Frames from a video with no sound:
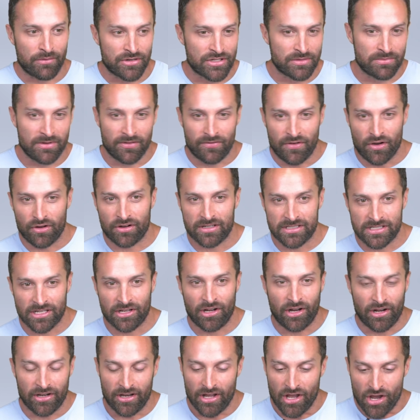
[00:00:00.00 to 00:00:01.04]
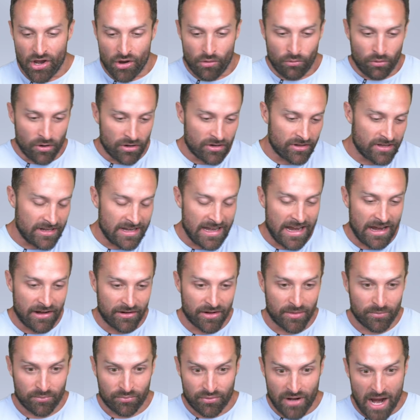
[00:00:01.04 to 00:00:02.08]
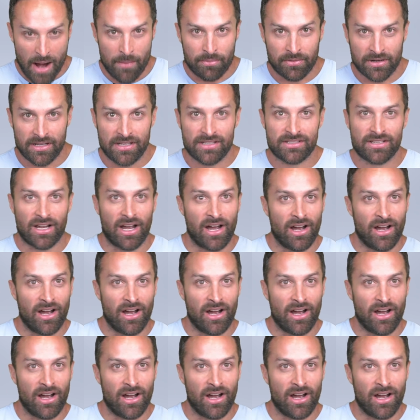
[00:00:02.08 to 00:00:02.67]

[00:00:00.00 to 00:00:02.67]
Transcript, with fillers: We should be focusing on what are the inherent properties